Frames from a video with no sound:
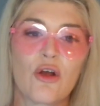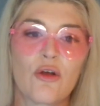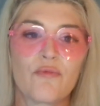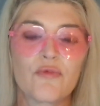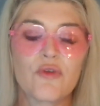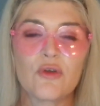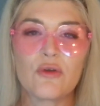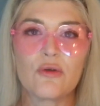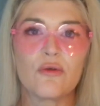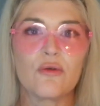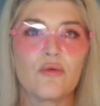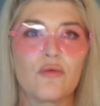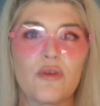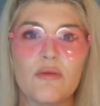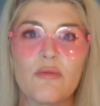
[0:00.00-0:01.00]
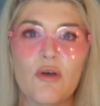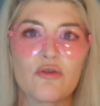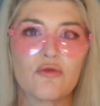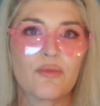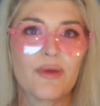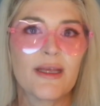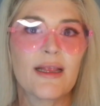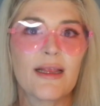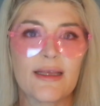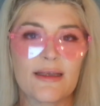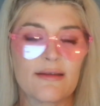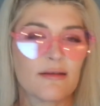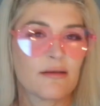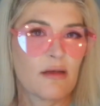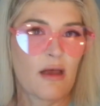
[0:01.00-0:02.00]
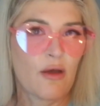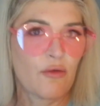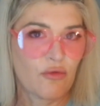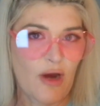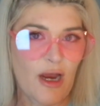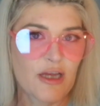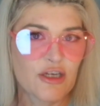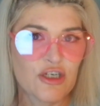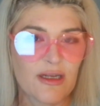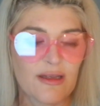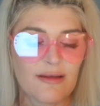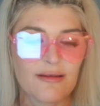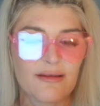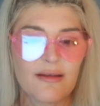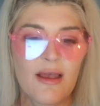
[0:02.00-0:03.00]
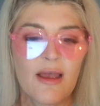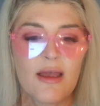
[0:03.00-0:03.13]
to the most piddling of rations.